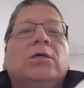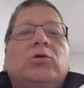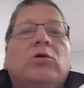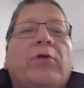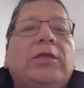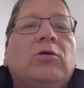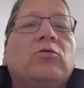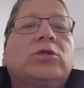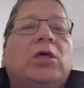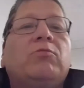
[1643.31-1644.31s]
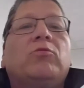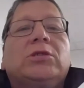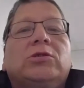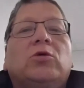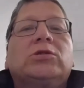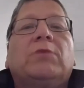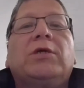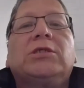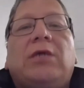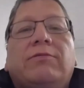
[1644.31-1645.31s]
So the rental regime, so some
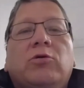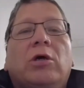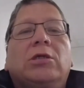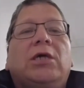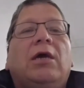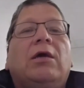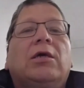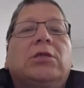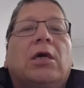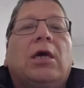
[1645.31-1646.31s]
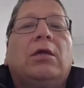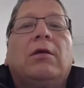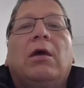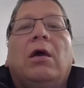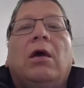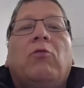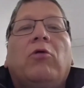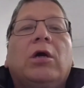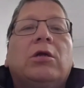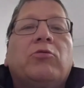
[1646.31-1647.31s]
of the steps we're going to take is, again,
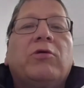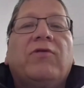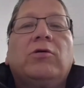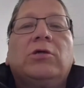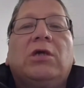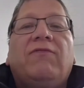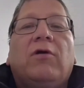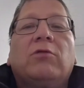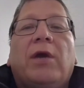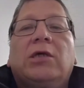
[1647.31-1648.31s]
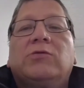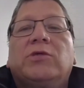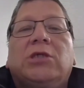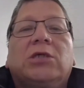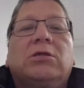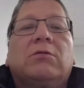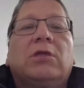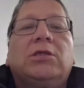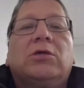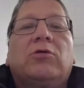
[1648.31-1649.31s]
we're going to review the default management section of the
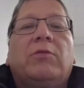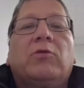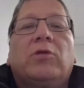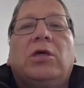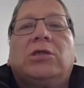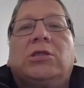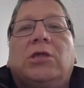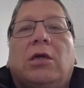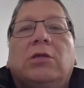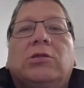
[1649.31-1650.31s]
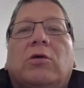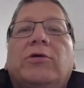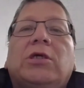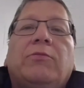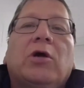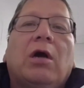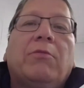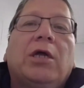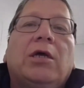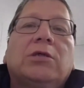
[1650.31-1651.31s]
lease agreement with each tenant. So every time you
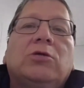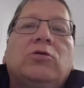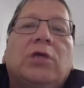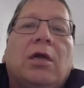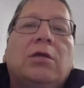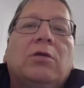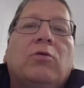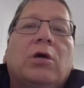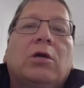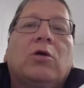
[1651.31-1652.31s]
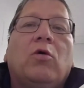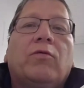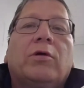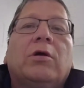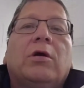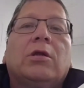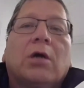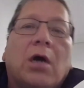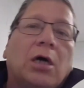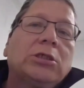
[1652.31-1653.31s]
come in as a new tenant, we're going to go over the
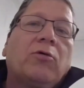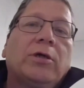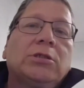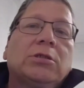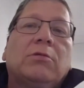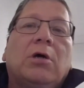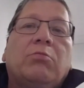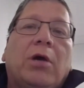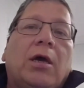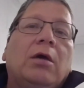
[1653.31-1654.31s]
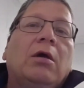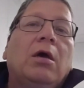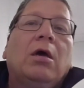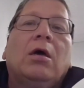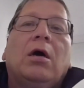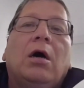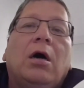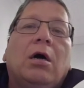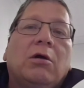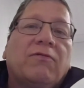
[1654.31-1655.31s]
consequences of not paying.
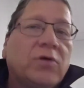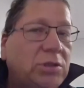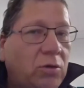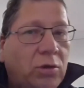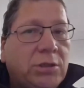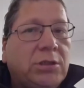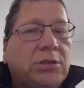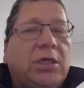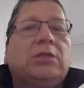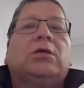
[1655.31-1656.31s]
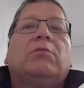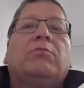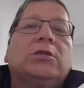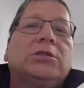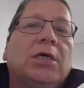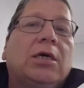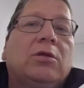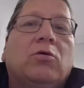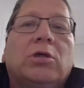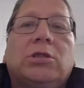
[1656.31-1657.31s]
Your first notice is 10th of the month, second
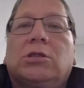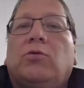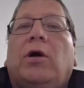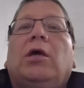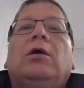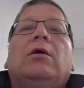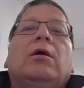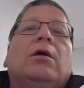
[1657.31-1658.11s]
notice is 20.